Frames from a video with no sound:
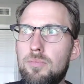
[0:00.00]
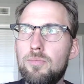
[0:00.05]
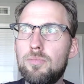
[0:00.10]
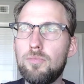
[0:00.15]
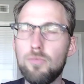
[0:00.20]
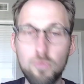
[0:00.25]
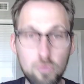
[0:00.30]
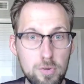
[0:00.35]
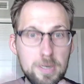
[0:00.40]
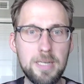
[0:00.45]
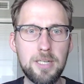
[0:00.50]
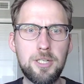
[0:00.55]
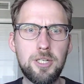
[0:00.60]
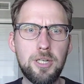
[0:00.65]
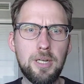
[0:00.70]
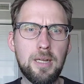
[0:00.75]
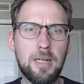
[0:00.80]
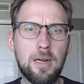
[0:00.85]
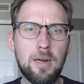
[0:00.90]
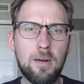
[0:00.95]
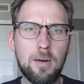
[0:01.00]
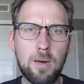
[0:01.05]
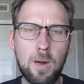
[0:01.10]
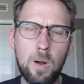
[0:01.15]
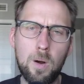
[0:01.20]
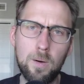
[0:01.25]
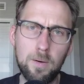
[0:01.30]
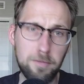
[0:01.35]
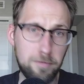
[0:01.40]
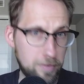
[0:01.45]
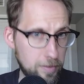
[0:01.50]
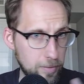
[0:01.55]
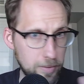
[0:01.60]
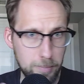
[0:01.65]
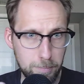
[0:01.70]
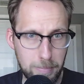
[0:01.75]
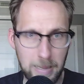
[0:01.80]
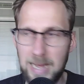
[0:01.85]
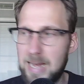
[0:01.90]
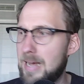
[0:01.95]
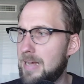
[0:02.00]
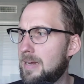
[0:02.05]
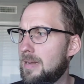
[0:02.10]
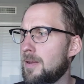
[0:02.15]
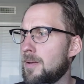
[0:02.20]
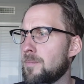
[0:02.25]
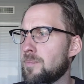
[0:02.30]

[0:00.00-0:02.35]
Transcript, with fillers: reaching and are very bad.